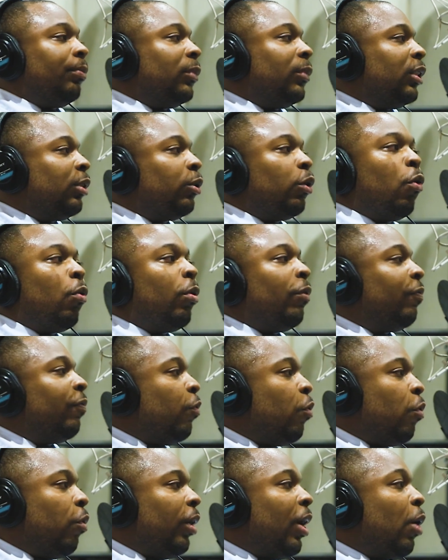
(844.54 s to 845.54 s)
just going
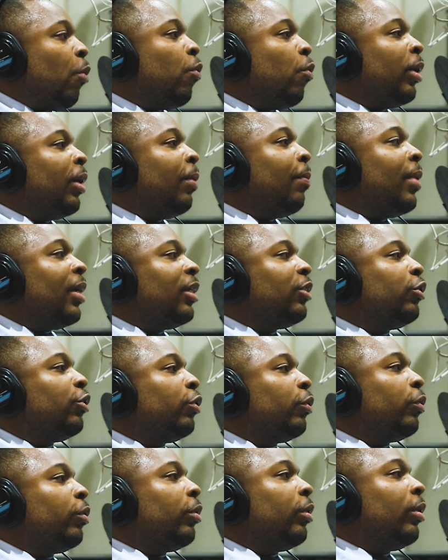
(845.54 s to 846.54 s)
forward, I want to make
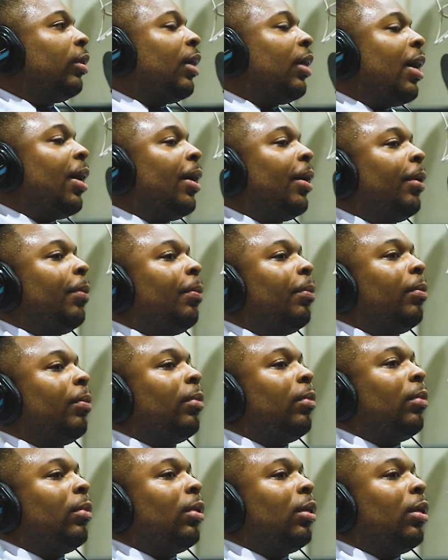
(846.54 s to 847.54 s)
sure
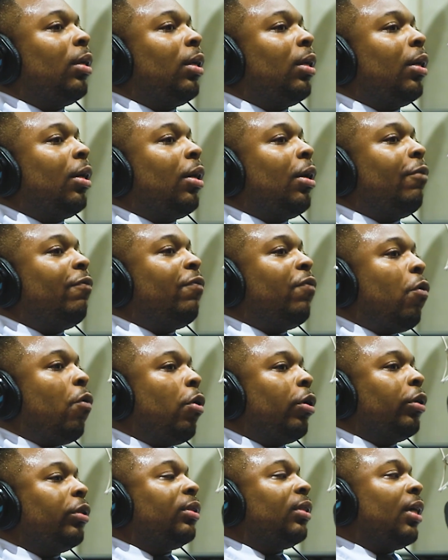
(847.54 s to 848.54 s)
I'm a
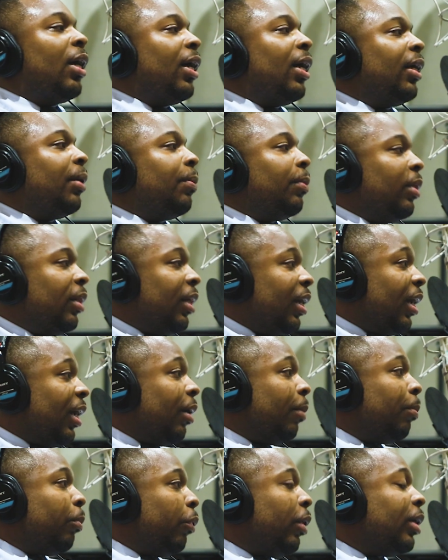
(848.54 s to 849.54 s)
force. I am
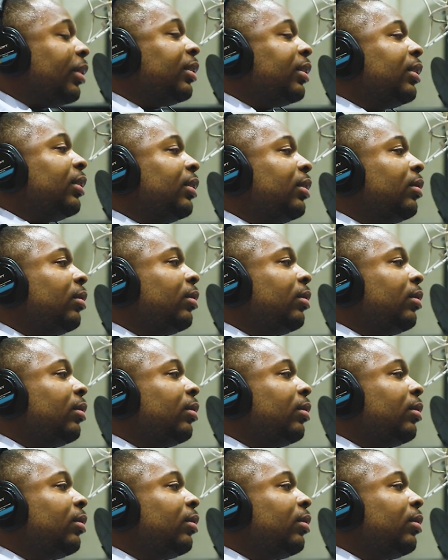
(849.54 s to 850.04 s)
there, present.